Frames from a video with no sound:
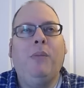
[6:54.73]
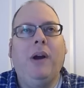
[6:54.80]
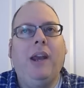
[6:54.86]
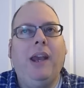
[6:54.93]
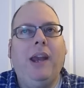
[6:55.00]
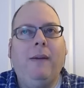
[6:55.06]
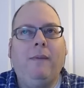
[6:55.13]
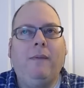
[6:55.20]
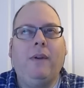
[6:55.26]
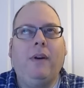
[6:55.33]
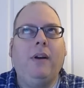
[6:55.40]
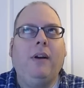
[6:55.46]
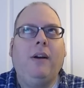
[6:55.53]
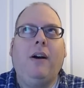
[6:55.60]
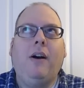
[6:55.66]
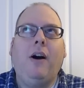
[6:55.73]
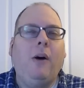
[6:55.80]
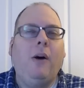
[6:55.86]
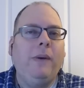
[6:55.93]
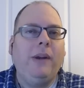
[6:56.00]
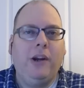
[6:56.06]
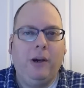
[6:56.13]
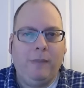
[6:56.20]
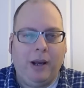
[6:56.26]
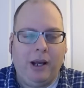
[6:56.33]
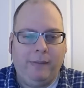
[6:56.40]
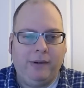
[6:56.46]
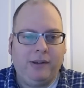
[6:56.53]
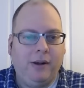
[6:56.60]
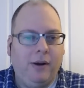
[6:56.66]
But if all we hear
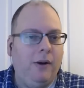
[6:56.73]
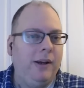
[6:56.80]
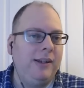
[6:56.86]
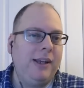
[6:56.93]
about him is, oh,